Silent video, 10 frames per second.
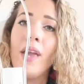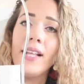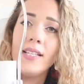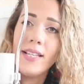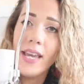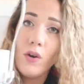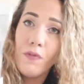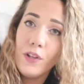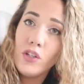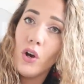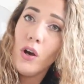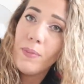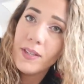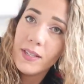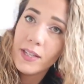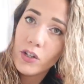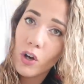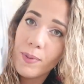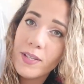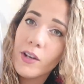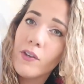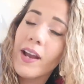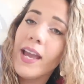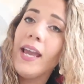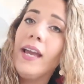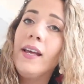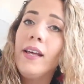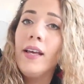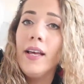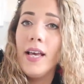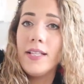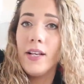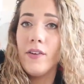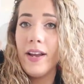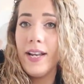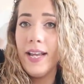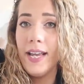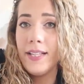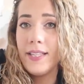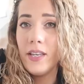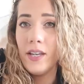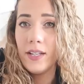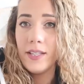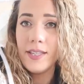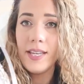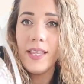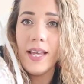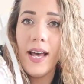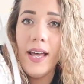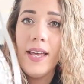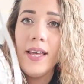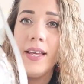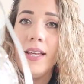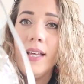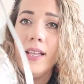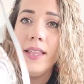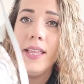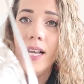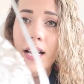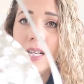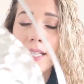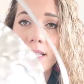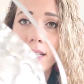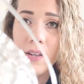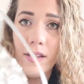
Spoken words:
we had to take off the top. This is the top, it's a gray lid. So you can see that these,